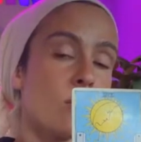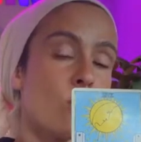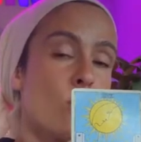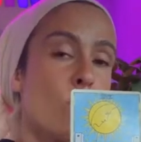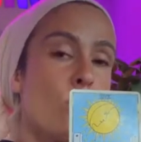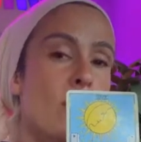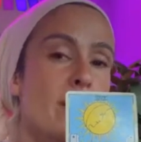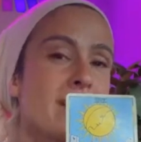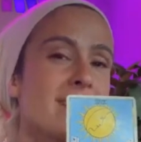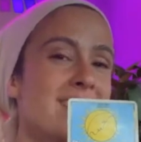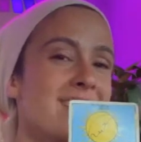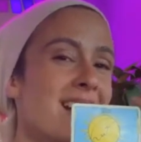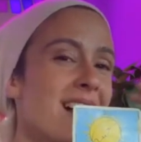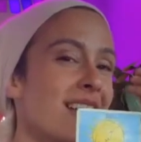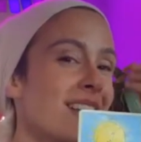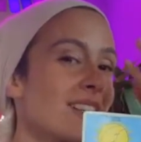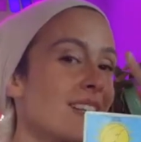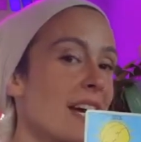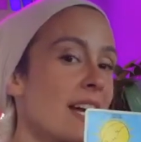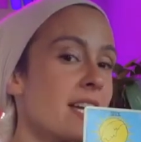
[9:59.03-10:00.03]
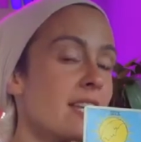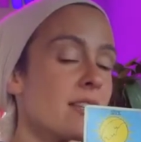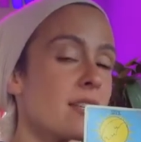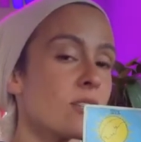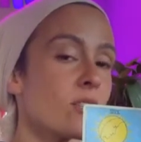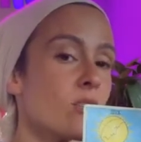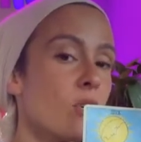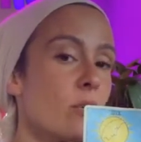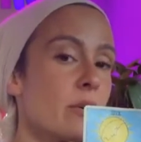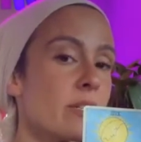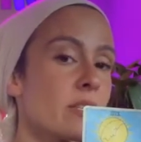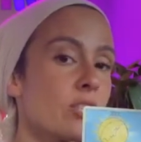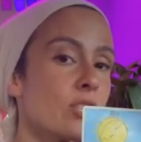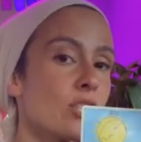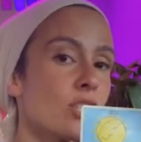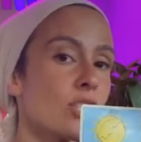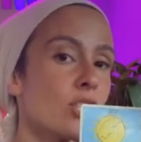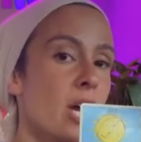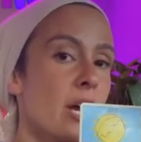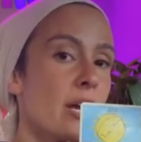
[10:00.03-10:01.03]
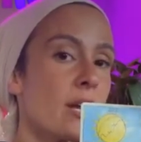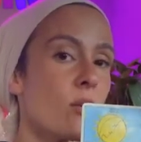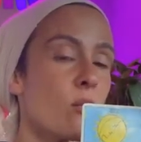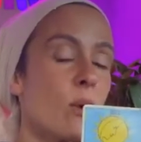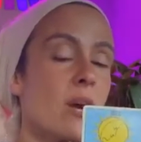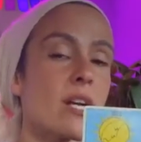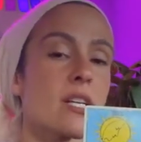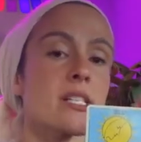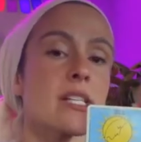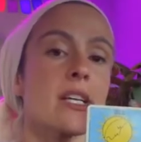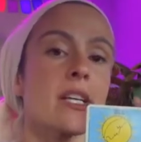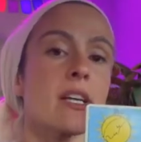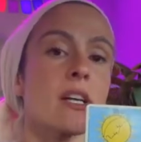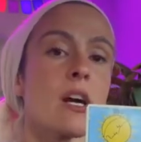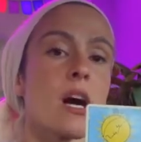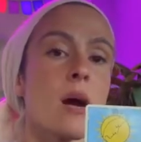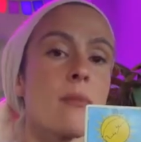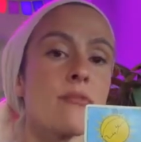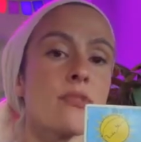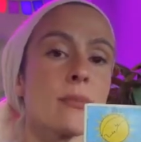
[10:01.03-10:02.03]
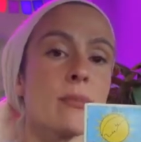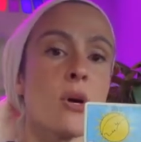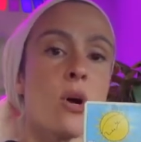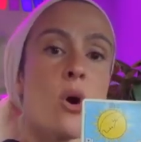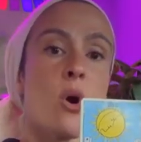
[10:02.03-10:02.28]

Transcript: What is that light that's going to shine? Where is it going to come from?